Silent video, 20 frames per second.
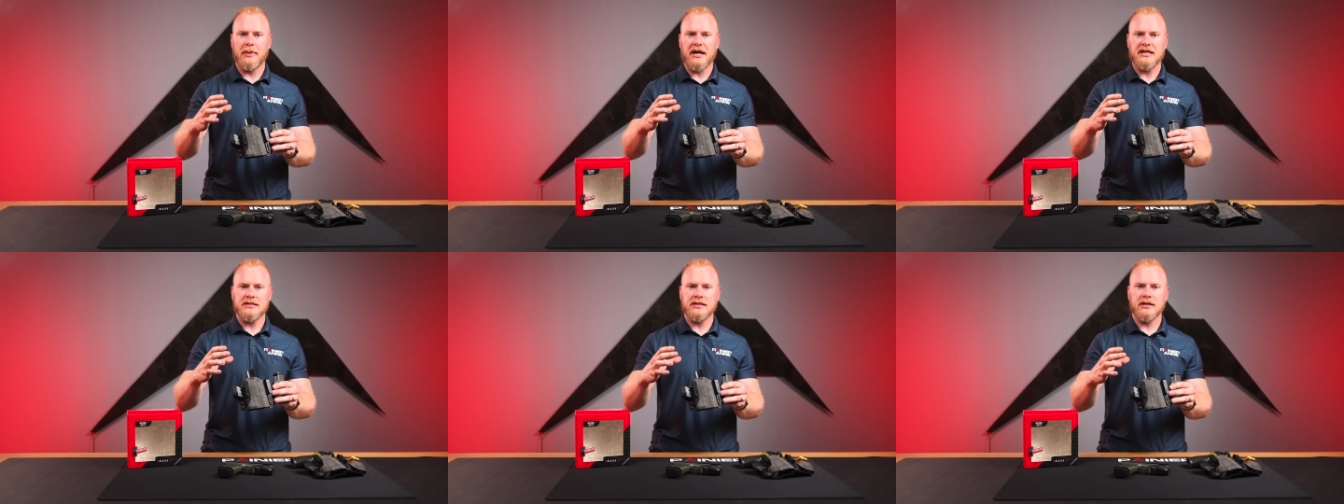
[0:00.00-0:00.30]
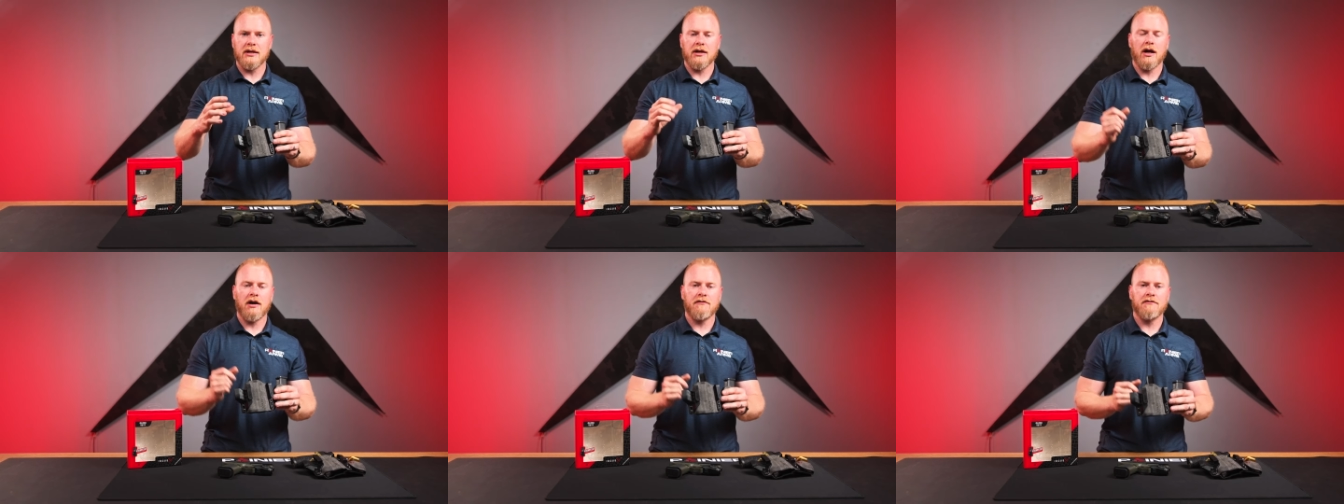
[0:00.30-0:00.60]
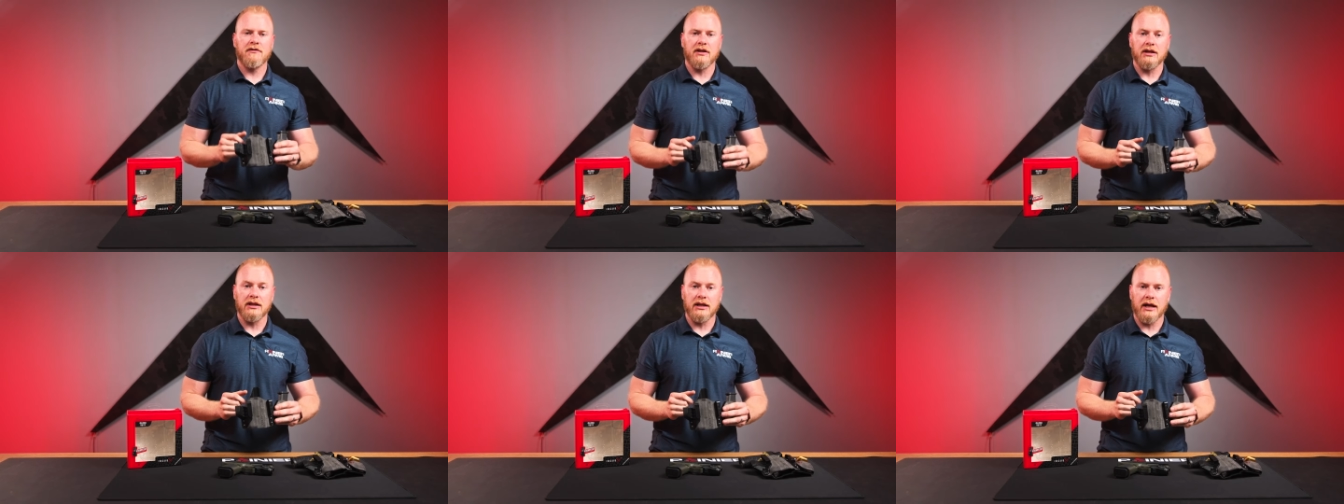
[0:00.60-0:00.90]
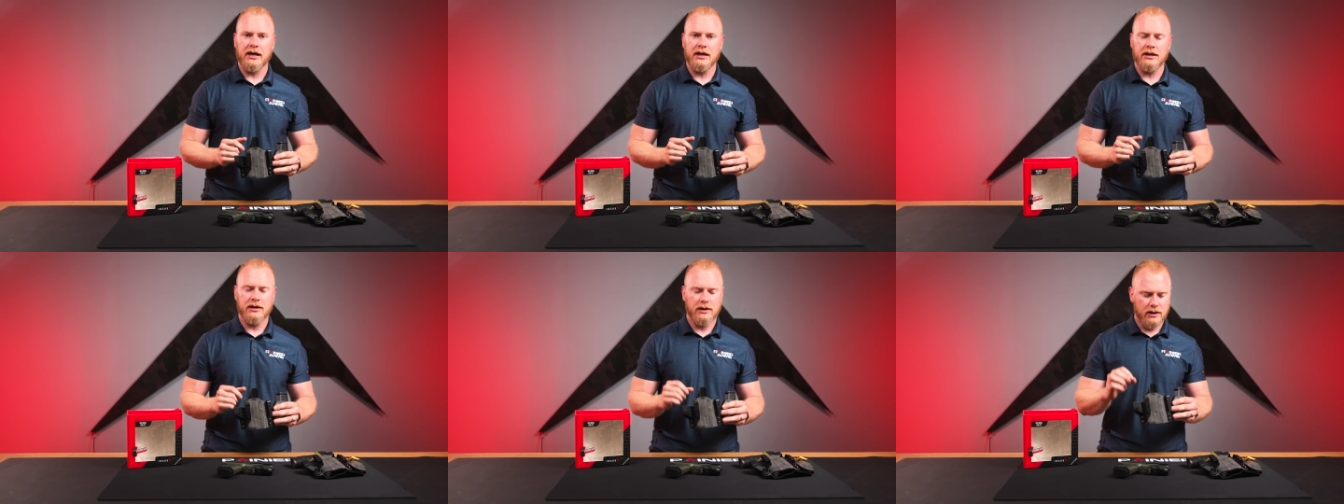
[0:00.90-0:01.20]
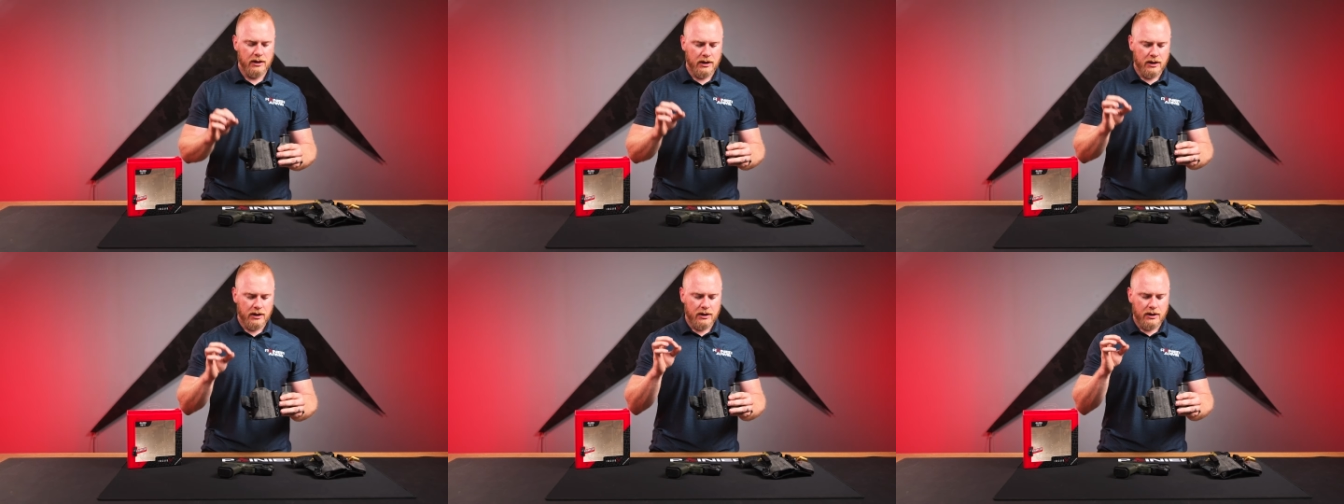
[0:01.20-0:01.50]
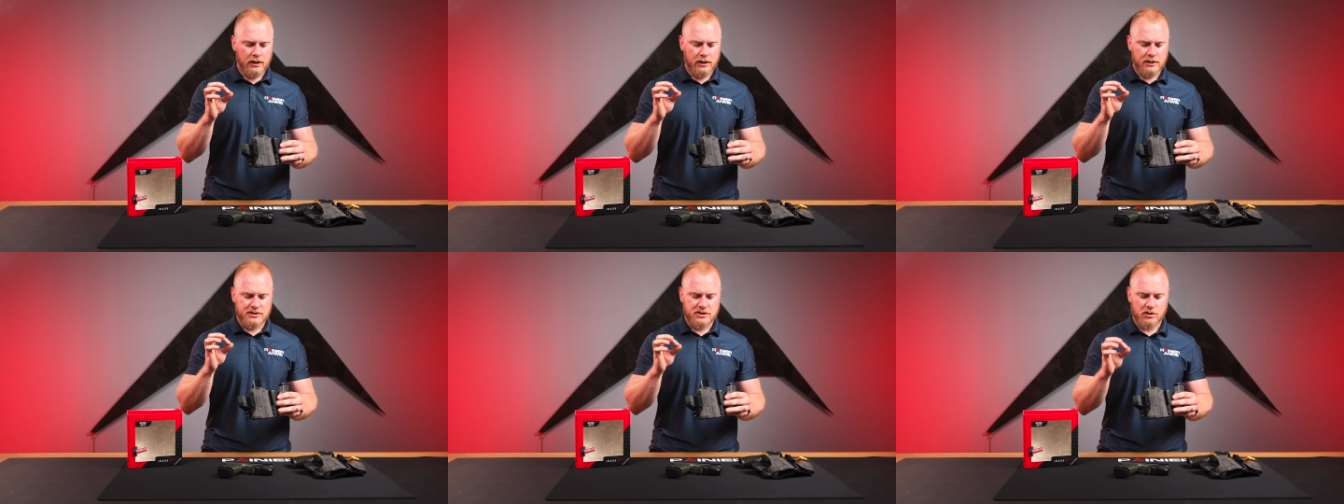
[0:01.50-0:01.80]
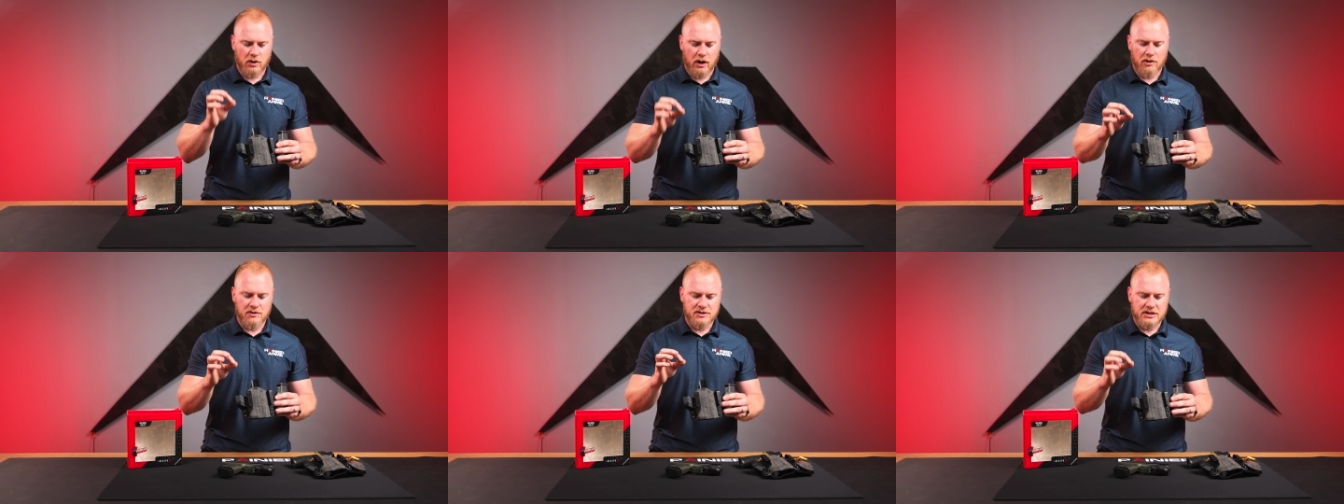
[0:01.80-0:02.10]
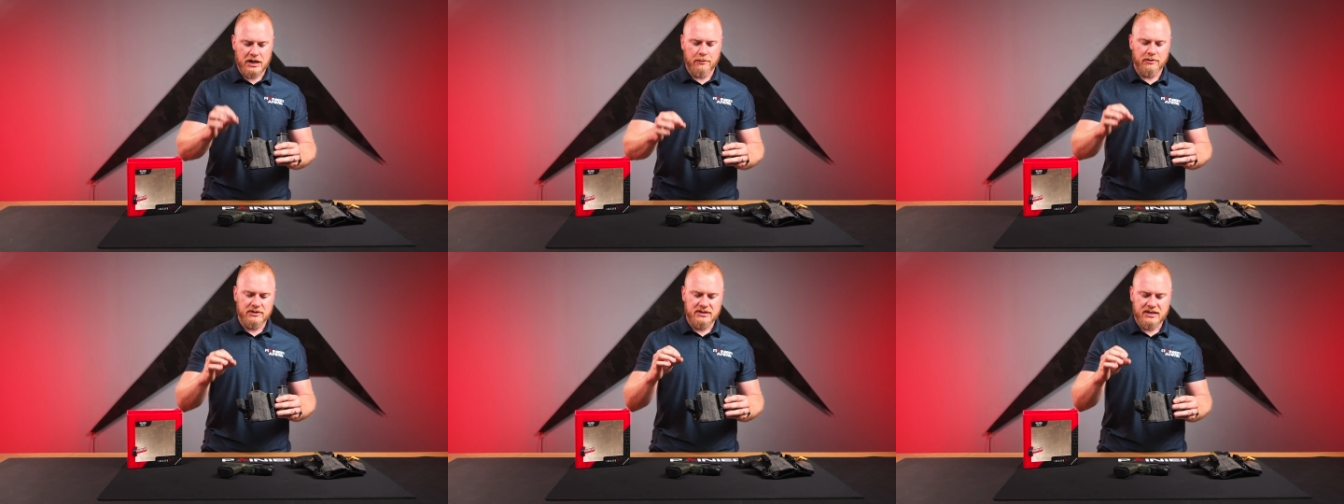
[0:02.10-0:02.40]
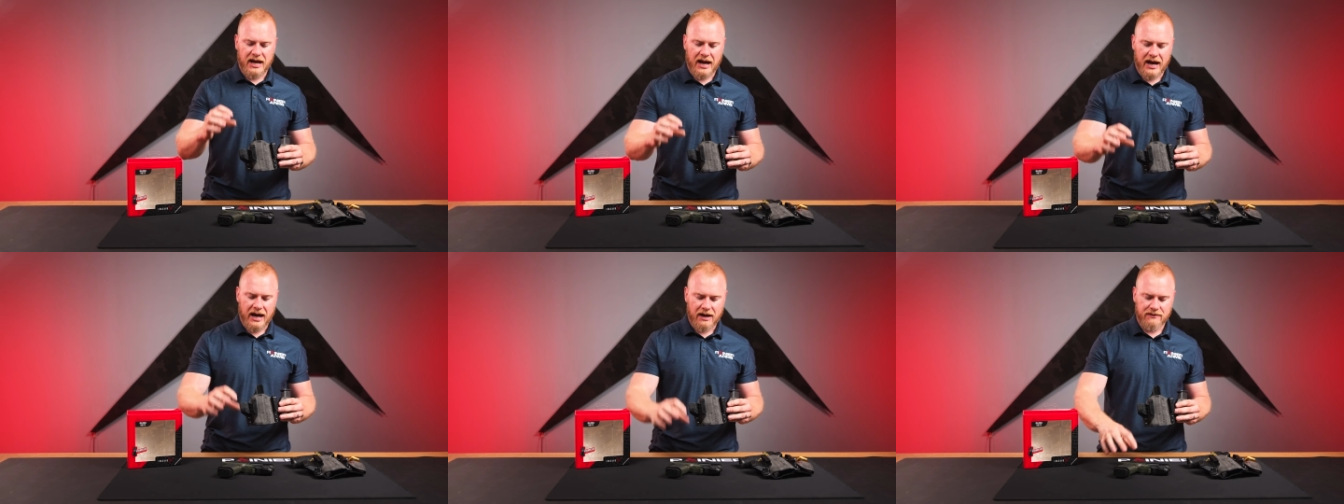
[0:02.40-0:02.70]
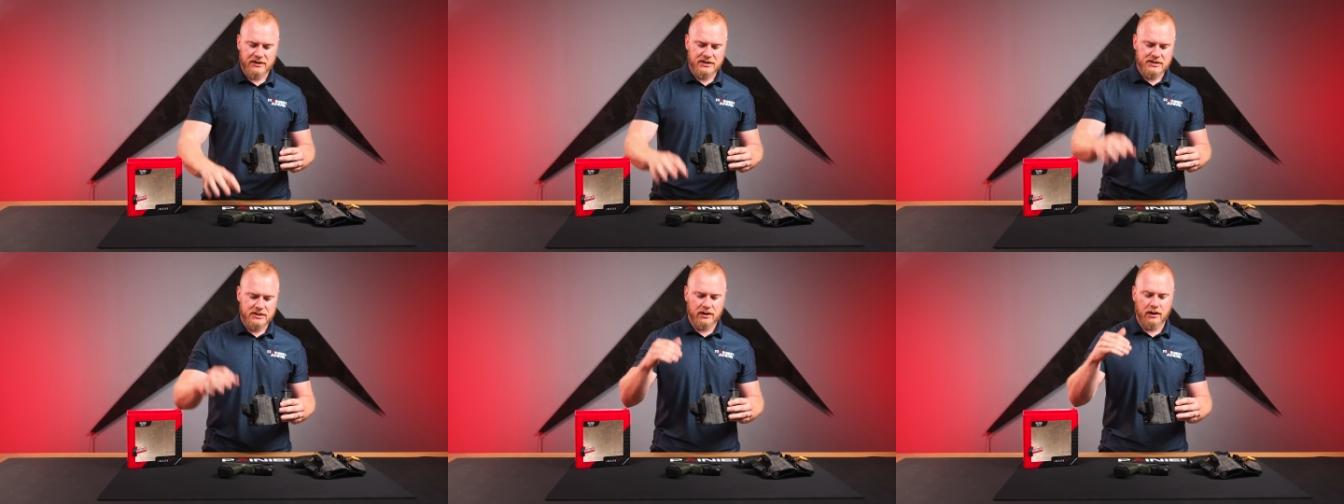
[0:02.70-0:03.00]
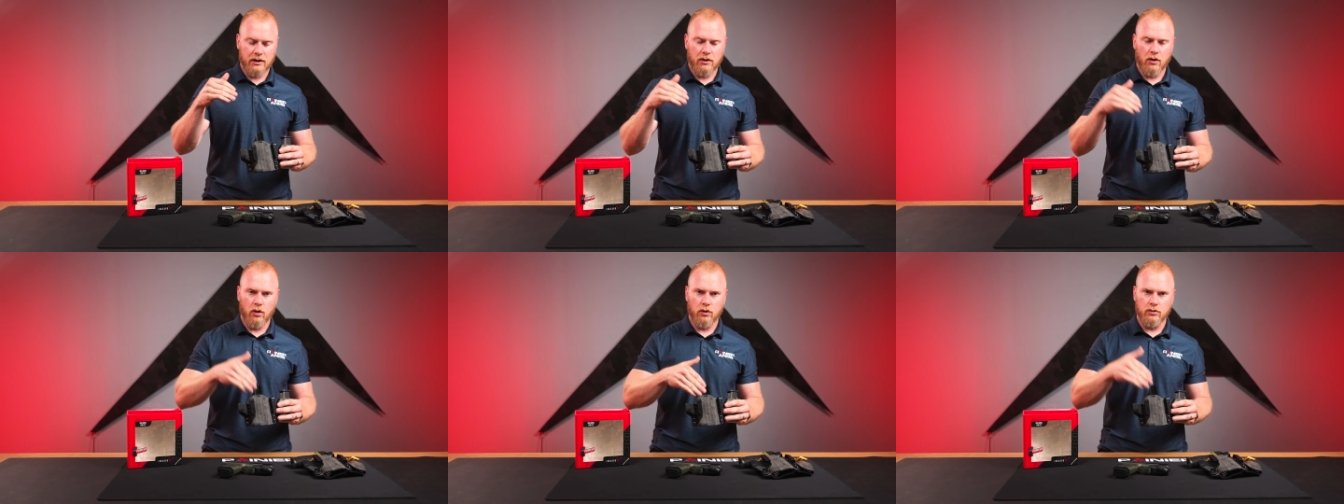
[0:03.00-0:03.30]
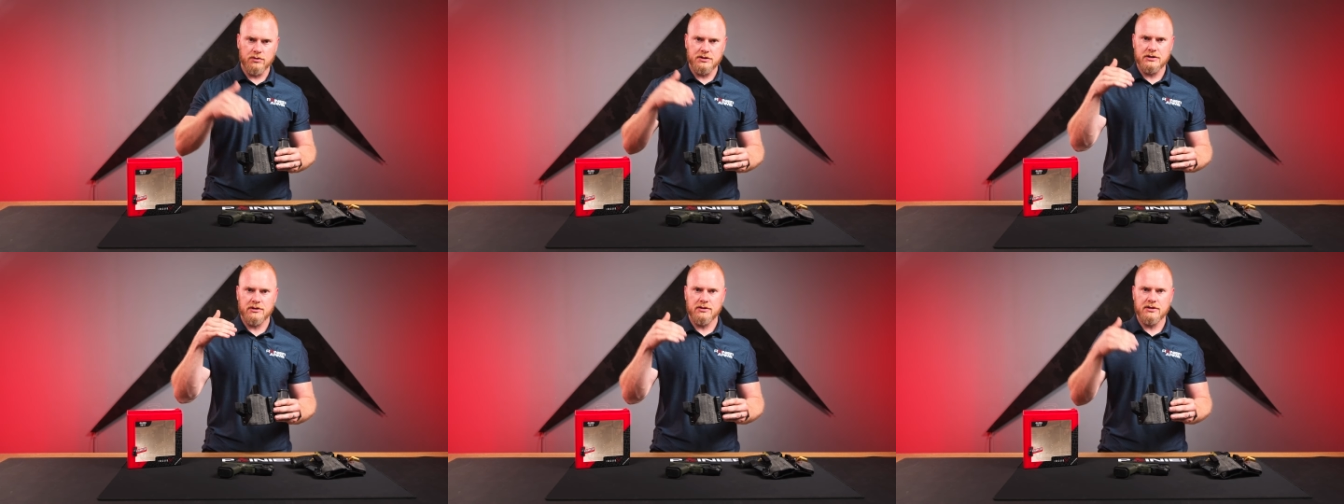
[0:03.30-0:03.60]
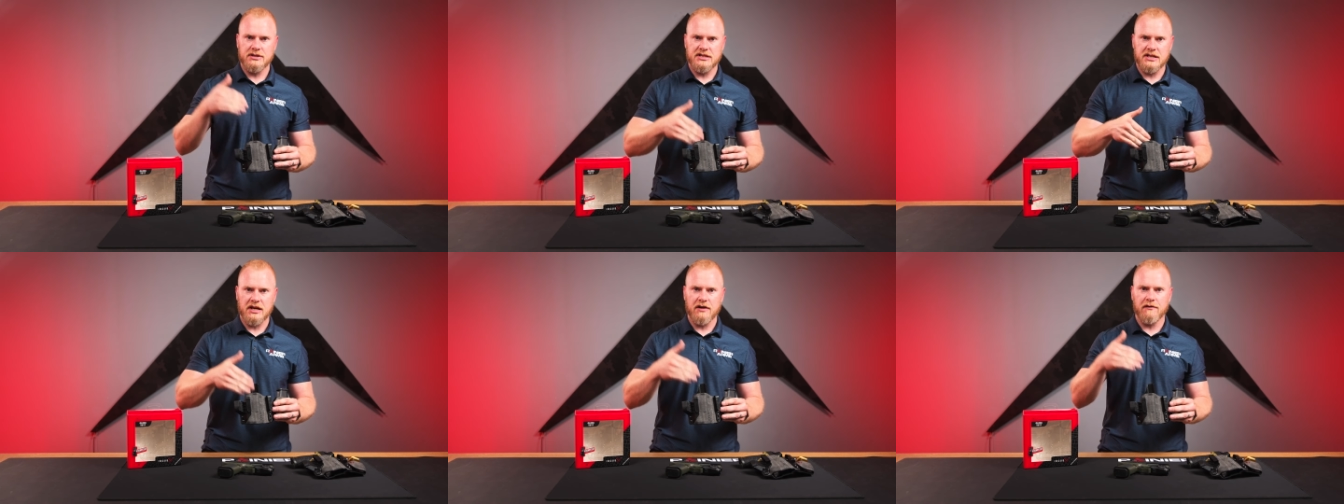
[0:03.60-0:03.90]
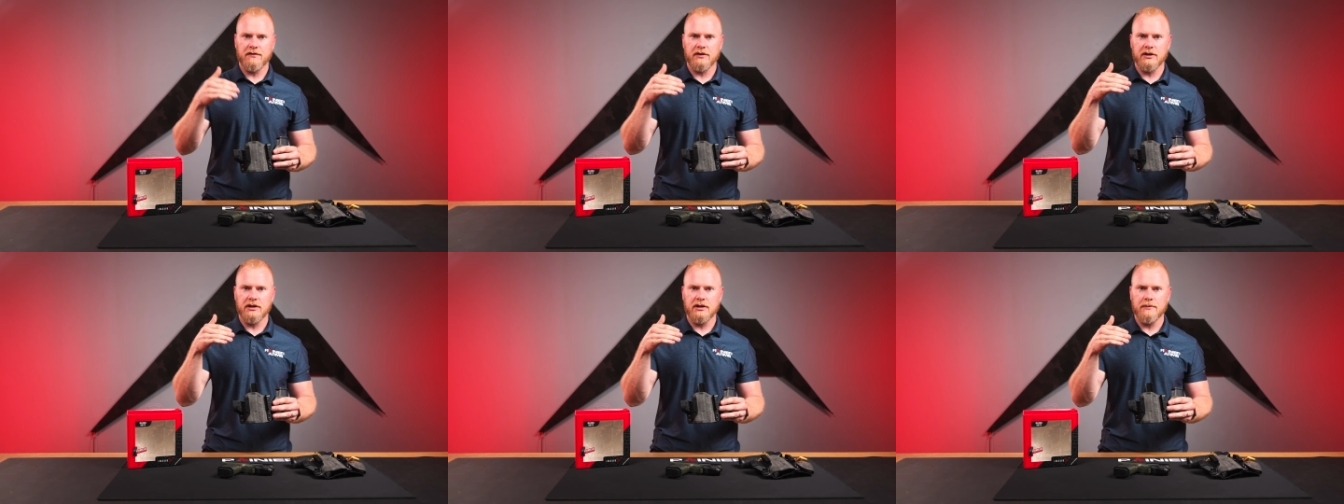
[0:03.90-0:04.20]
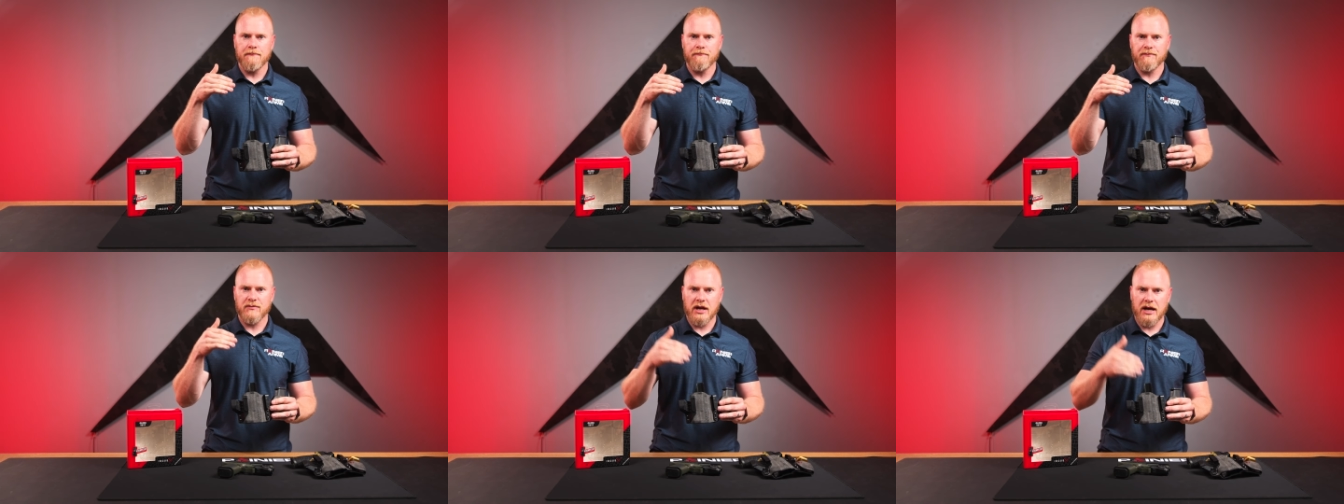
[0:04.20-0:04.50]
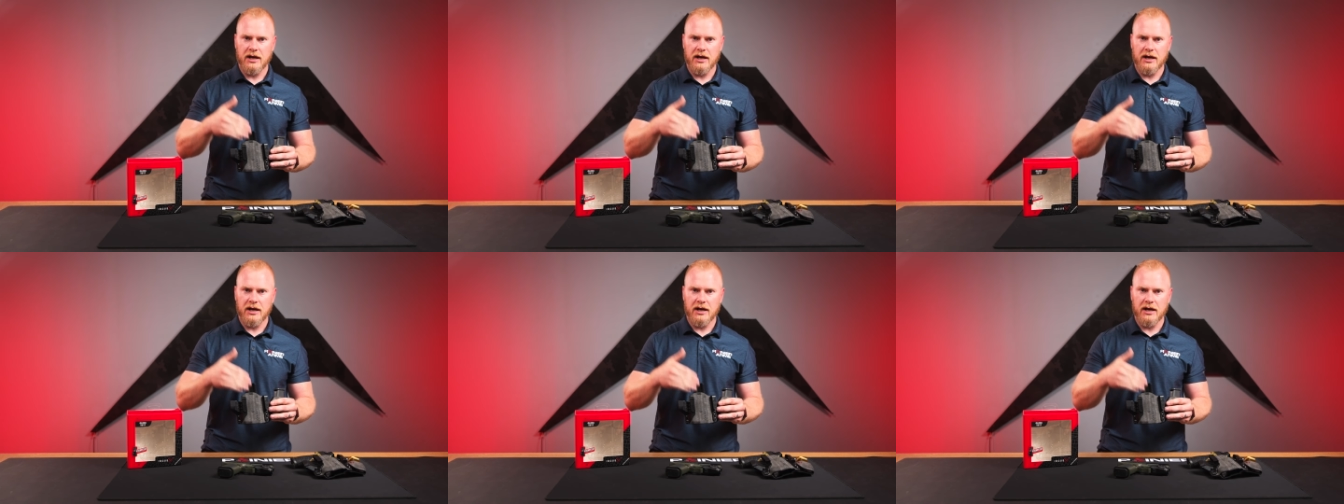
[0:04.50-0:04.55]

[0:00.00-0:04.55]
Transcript: basing it off of the light. So I was able to have this gun holstered safely